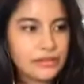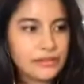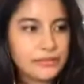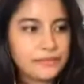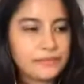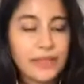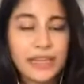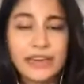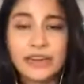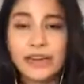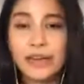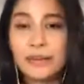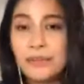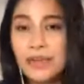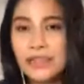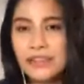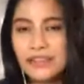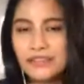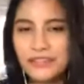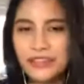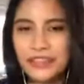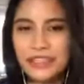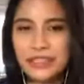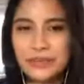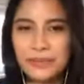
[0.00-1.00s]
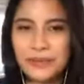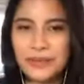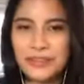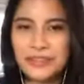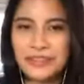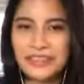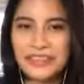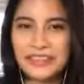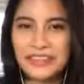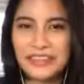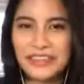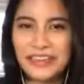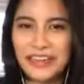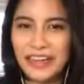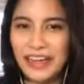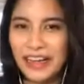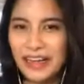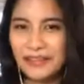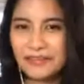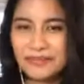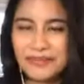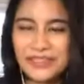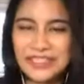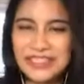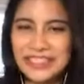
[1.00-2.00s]
And I'm not the first person to
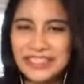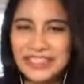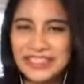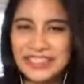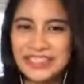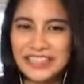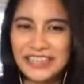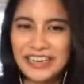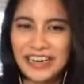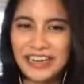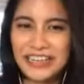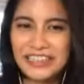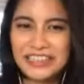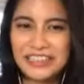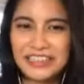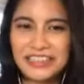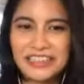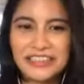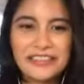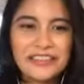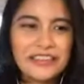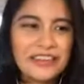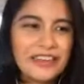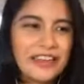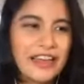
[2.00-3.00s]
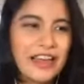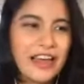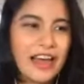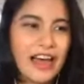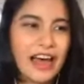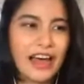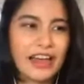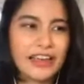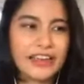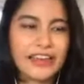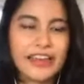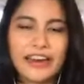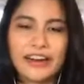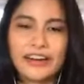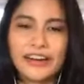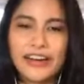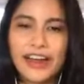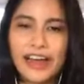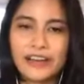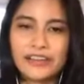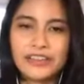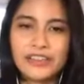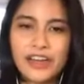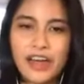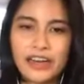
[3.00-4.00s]
um, see this connection. Uh, Karen
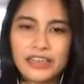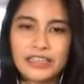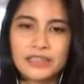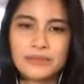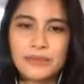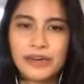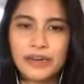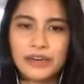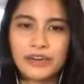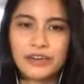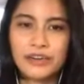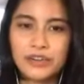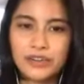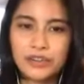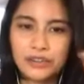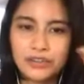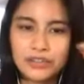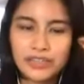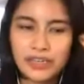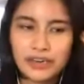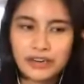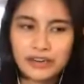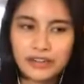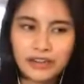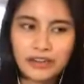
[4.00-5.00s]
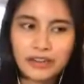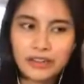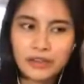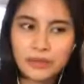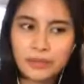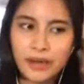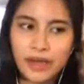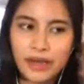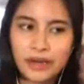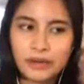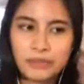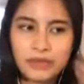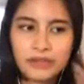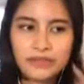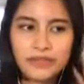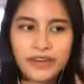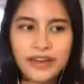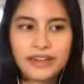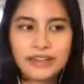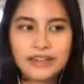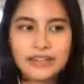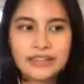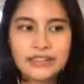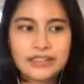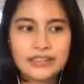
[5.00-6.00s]
Hao talks about it in her newsletter there at the bottom, the
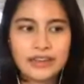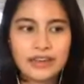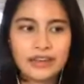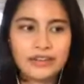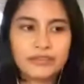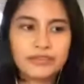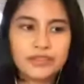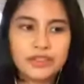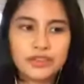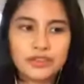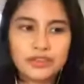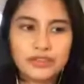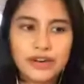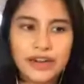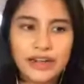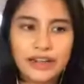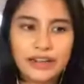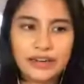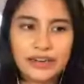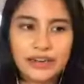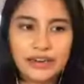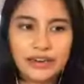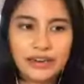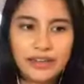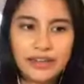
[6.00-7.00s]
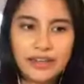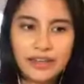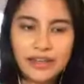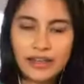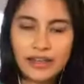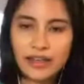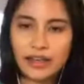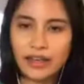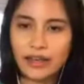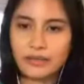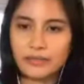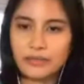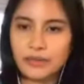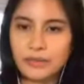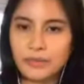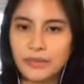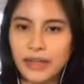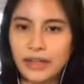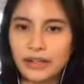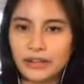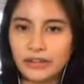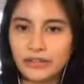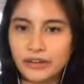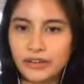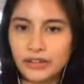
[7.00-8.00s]
violence of neutrality um, from the
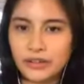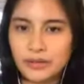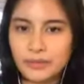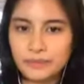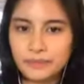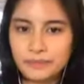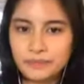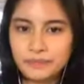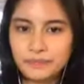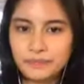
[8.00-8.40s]
algorithm.